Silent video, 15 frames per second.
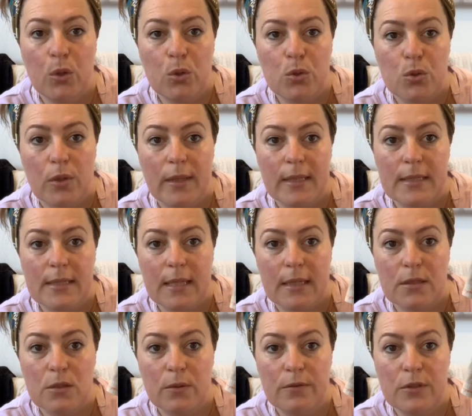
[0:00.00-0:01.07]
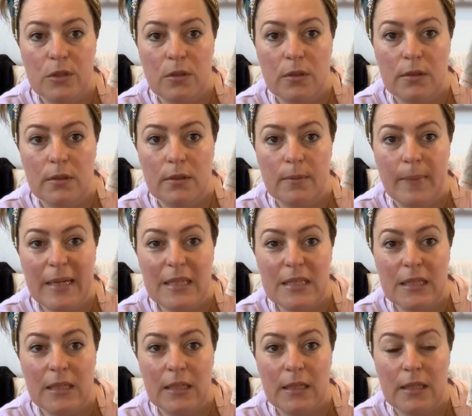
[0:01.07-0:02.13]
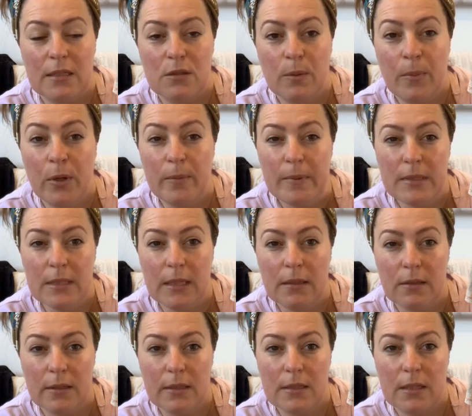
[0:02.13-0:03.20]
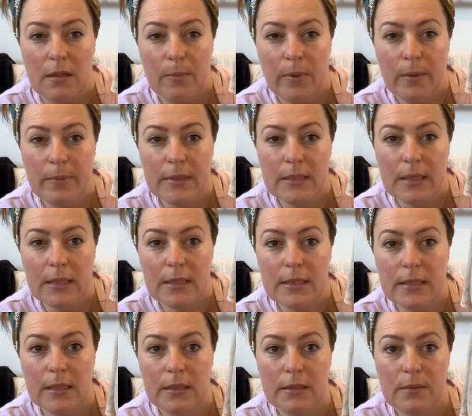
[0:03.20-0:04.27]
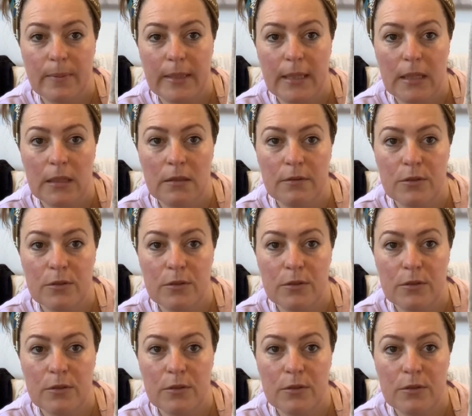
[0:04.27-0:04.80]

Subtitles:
So that's that. So I've just got a basket and that. So I'm hoping to get, like I said, I'm hoping to get this done this weekend.